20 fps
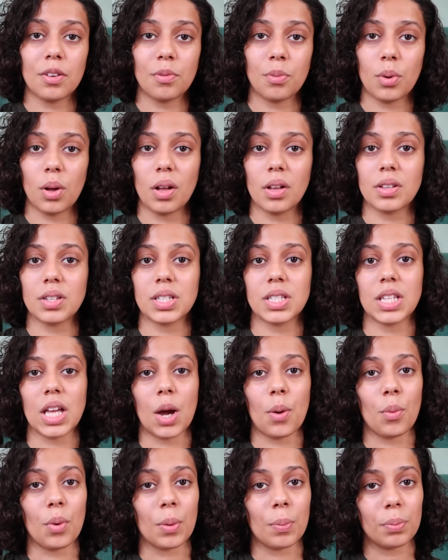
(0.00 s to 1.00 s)
of walls
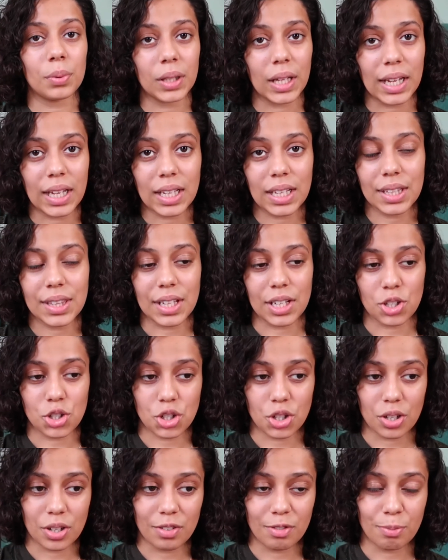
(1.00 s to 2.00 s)
that were blank that
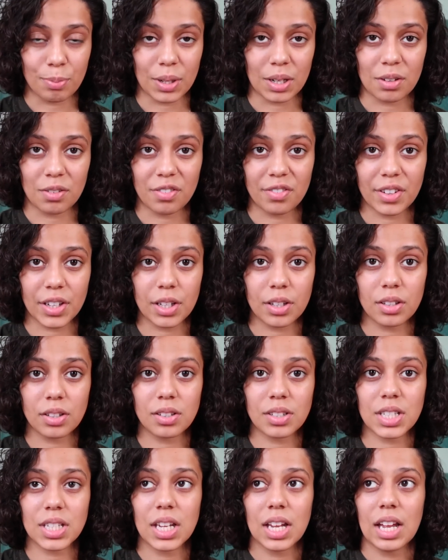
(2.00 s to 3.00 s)
should have been
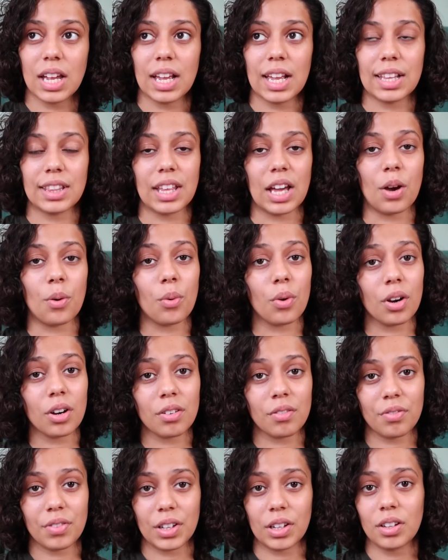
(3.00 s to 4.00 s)
filled, and that
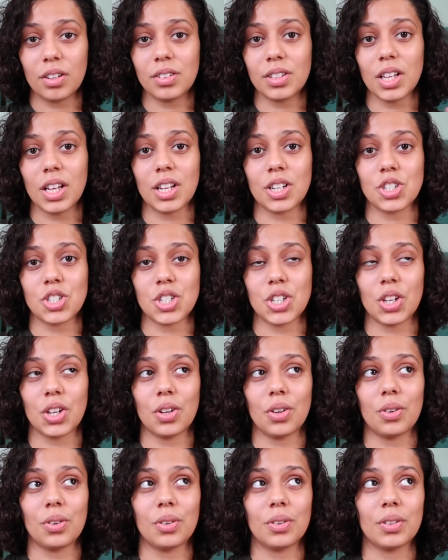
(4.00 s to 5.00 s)
weren't filled
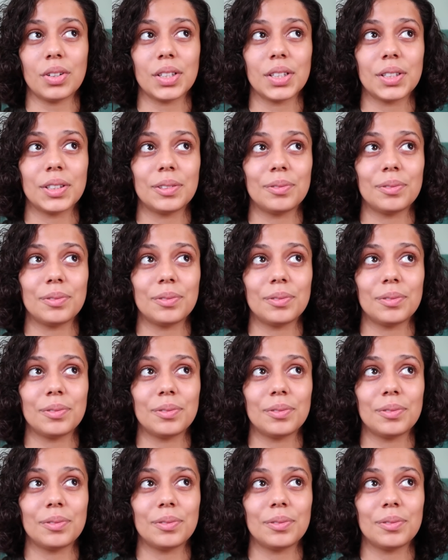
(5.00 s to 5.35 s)
until